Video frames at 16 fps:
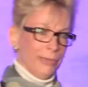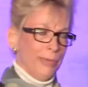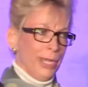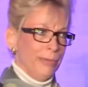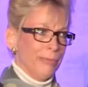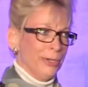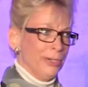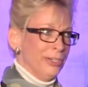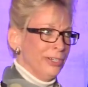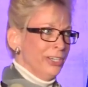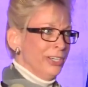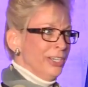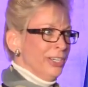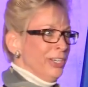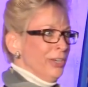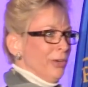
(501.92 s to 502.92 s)
paper,
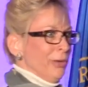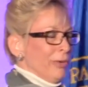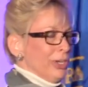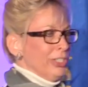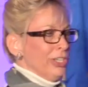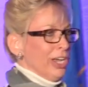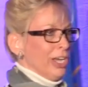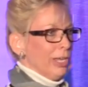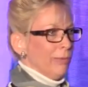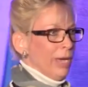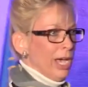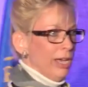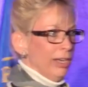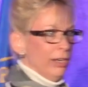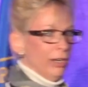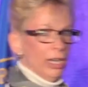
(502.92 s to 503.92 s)
where we talk
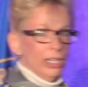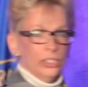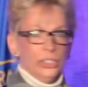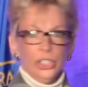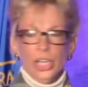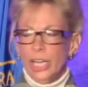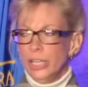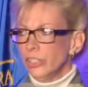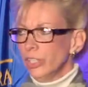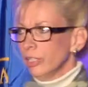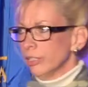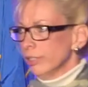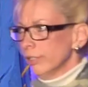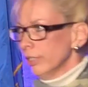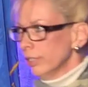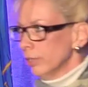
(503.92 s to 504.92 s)
about changing the
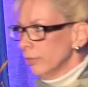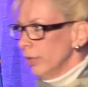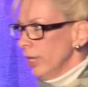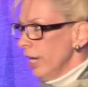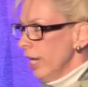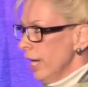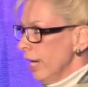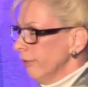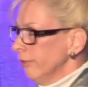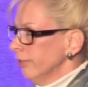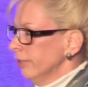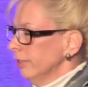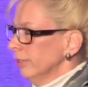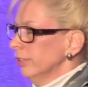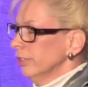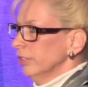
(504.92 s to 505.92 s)
system we have
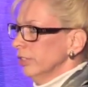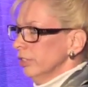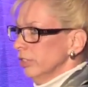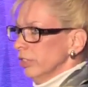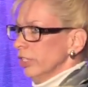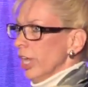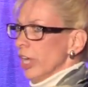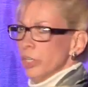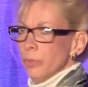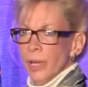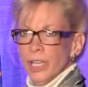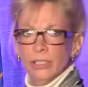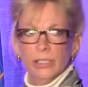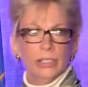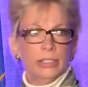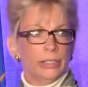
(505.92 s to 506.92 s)
to a cash pay
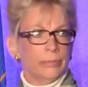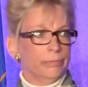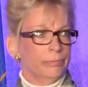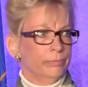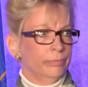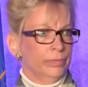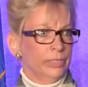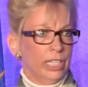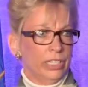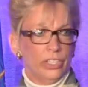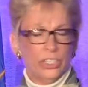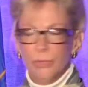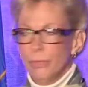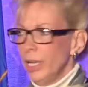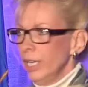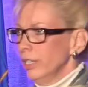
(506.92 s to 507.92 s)
system. That
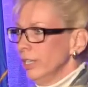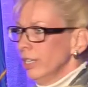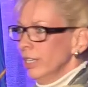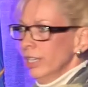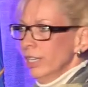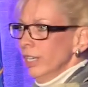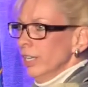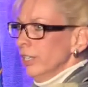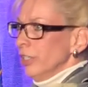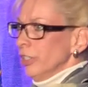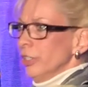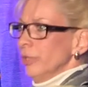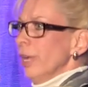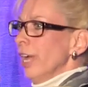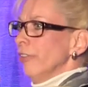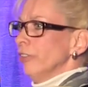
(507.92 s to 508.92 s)
doesn't mean that
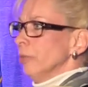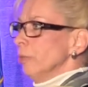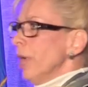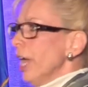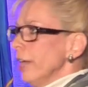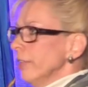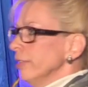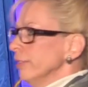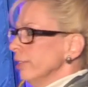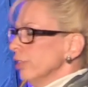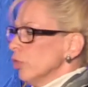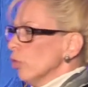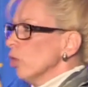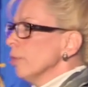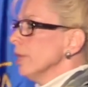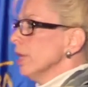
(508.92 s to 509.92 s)
you have to pay these
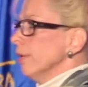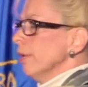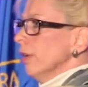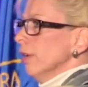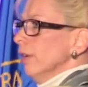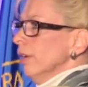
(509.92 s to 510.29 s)
exorbitant